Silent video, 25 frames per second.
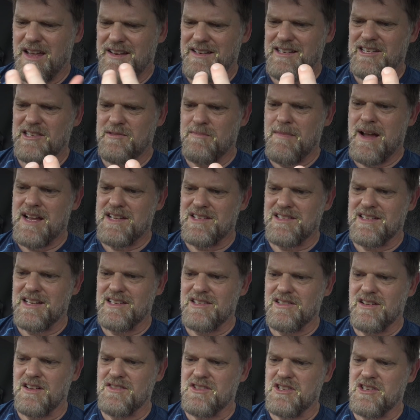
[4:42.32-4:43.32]
And this
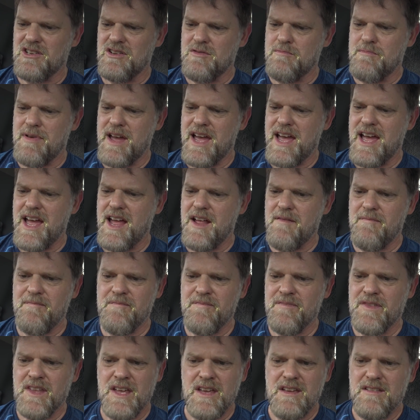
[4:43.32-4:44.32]
mustard's not too bad.
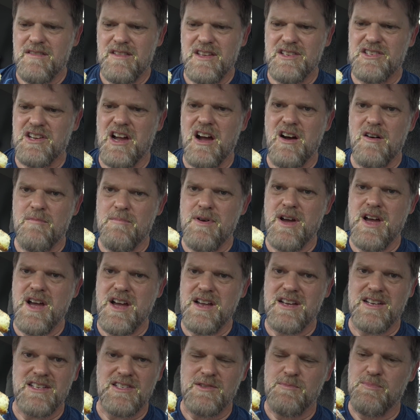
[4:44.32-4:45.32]
This whole
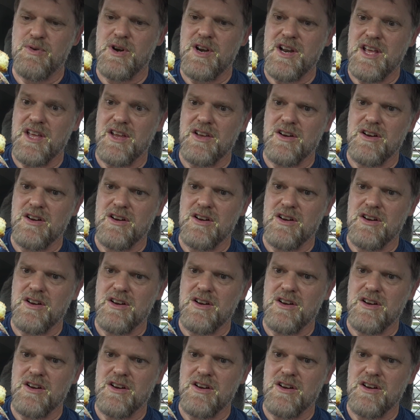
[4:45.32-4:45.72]
burger's pretty